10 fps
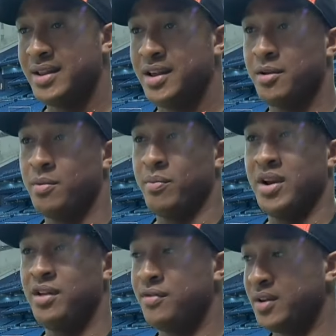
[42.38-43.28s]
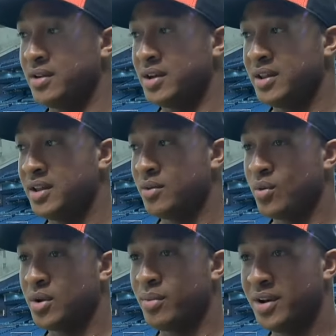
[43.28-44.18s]
I didn't believe it. I
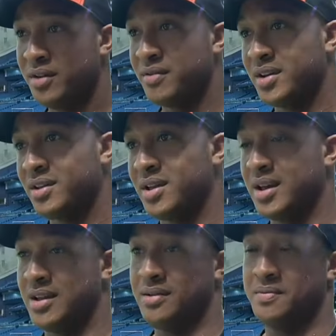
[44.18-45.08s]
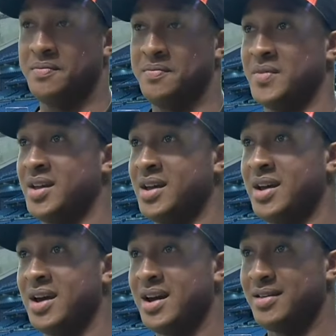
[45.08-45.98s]
didn't want to believe it. And
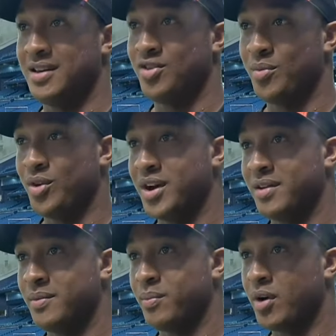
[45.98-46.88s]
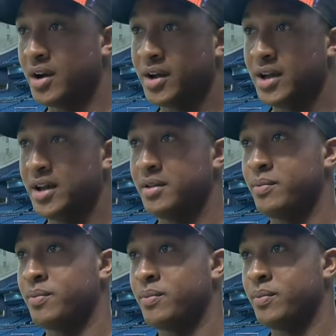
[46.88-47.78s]
I say something got Buck
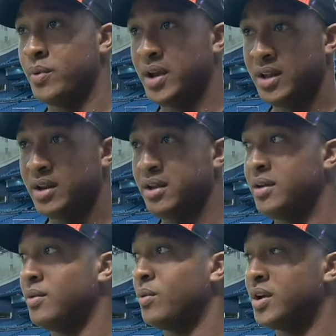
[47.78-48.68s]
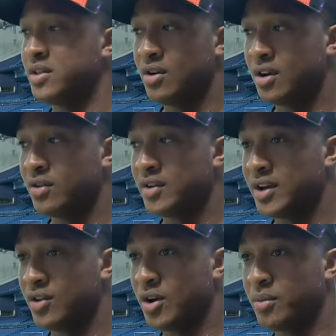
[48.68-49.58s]
and Brady, Richie, all those
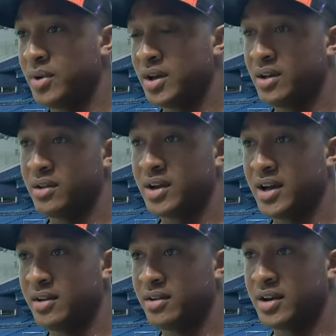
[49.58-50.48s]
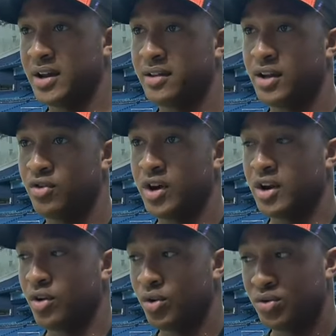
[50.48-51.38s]
guys talking to me, and kind of things you
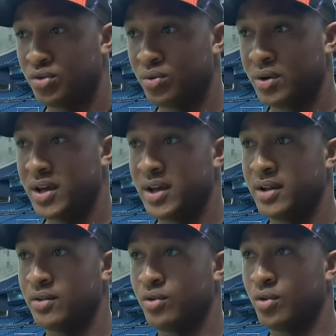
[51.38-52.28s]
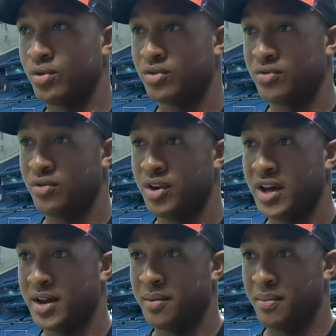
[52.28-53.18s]
got to go through. And those, you
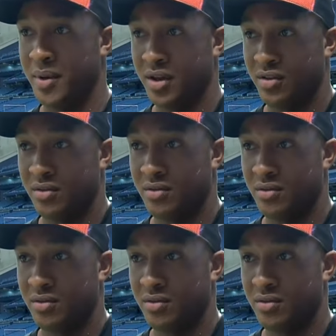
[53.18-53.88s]
got to make